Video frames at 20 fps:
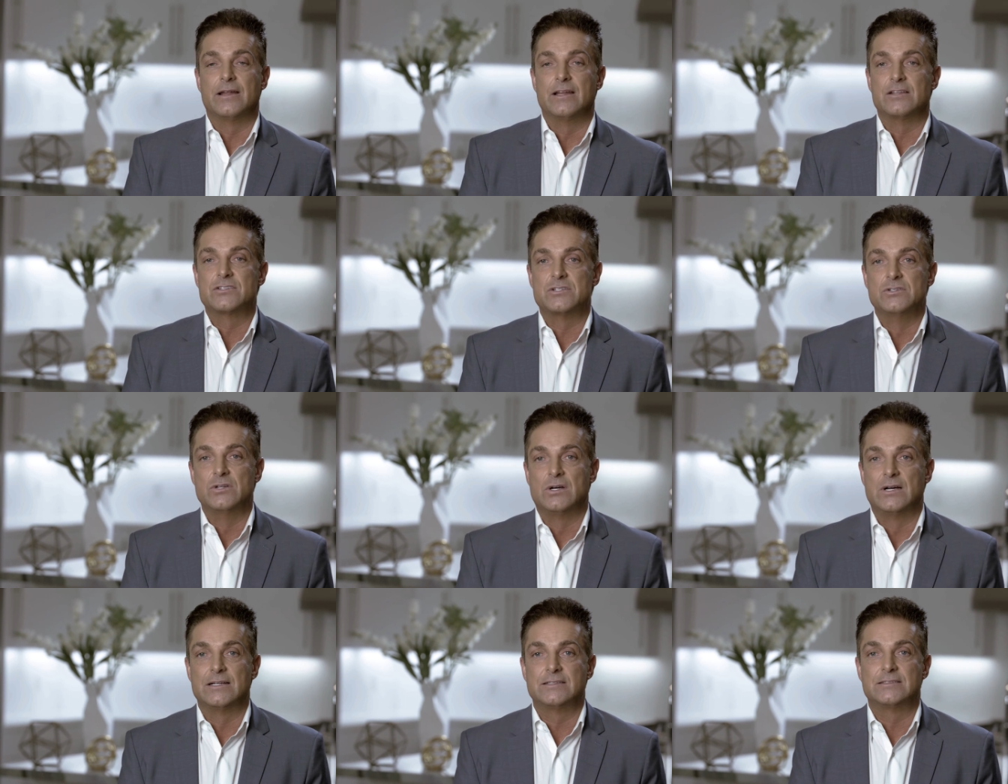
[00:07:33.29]
It's
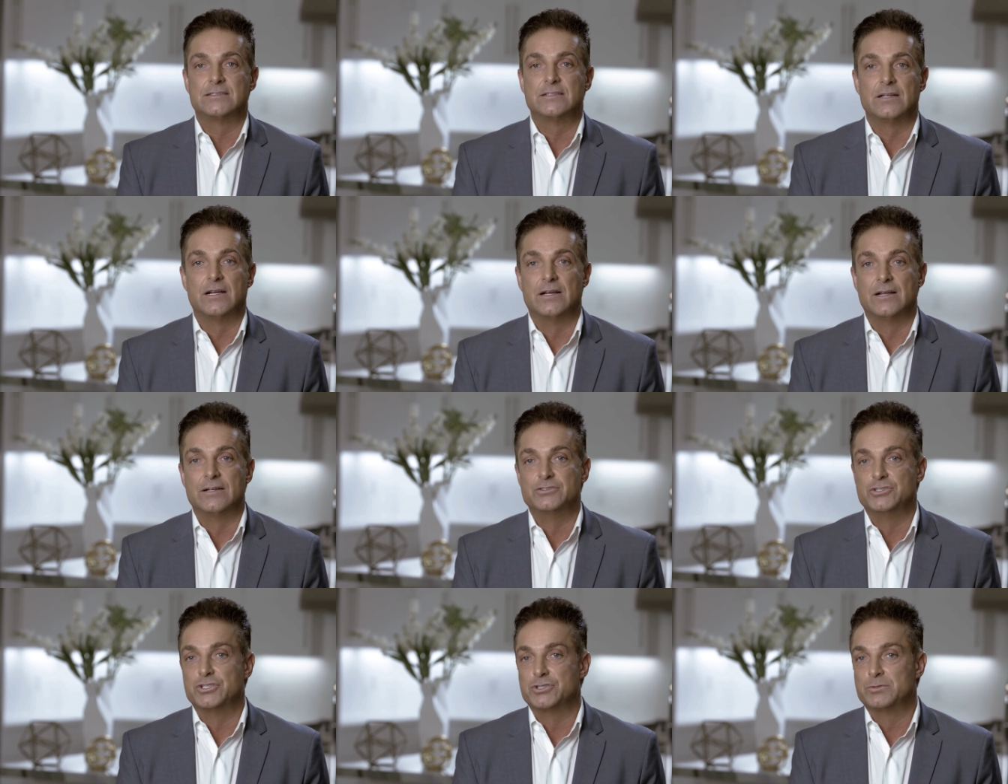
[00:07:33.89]
not
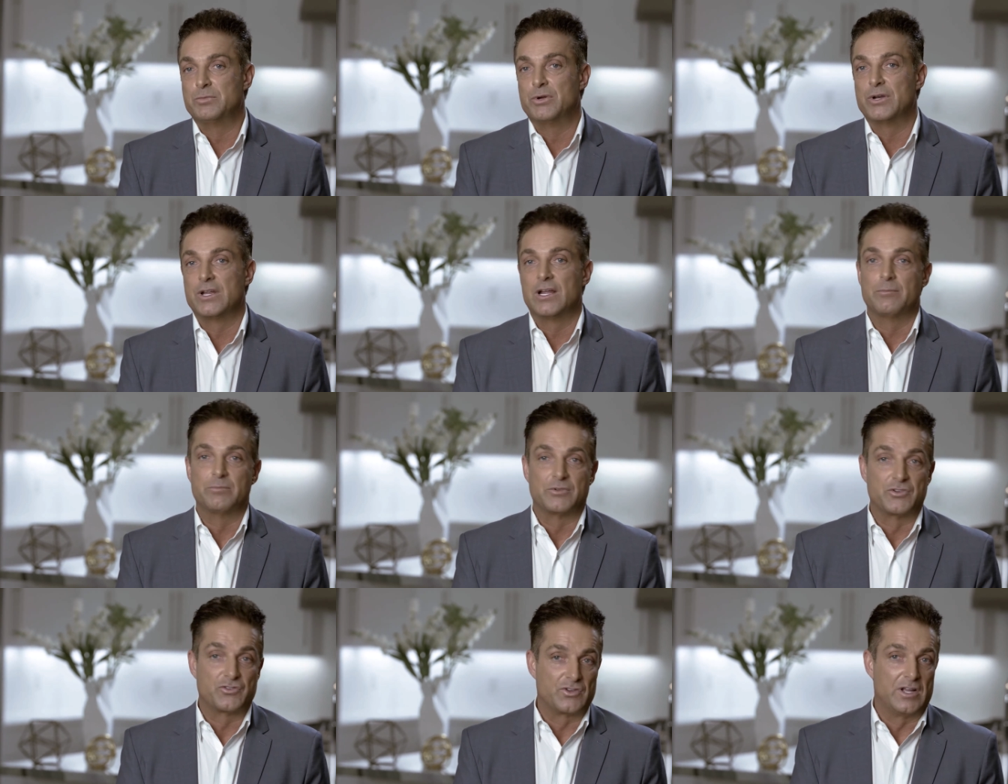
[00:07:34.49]
uh, just putting
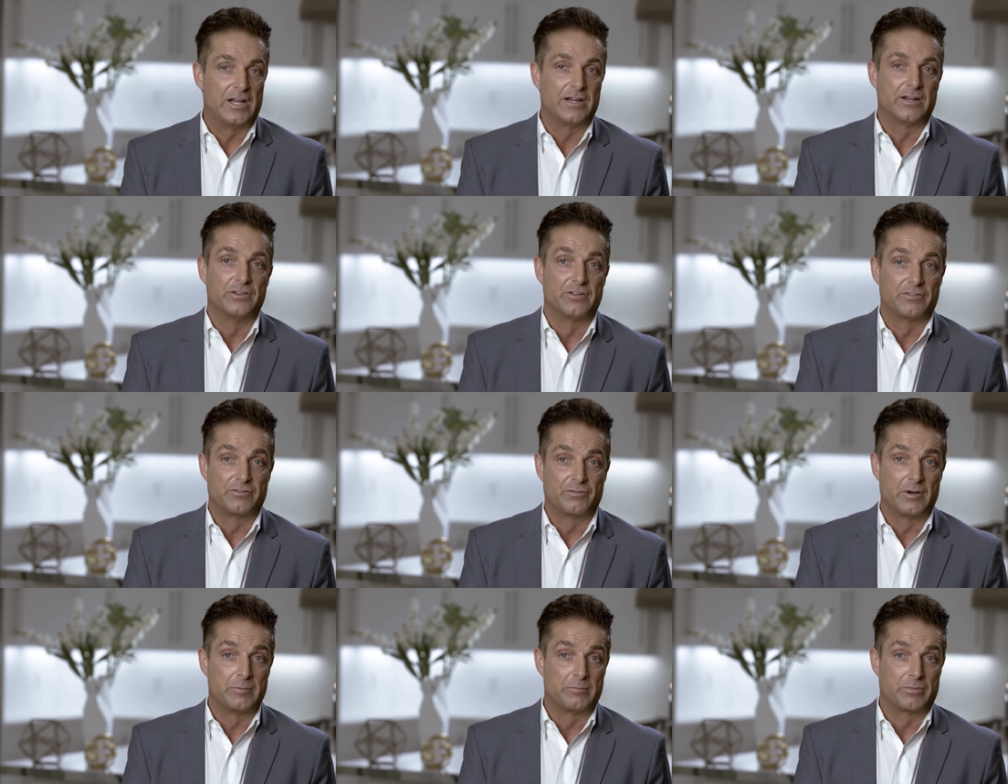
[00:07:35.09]
up a sign on the
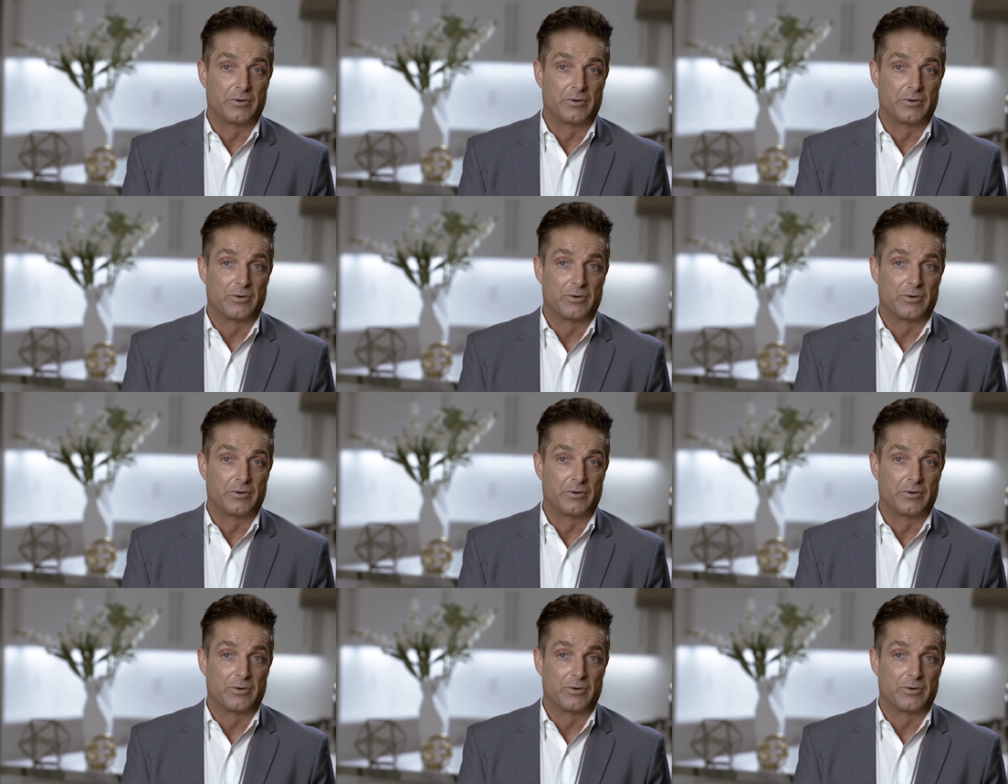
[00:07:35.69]
front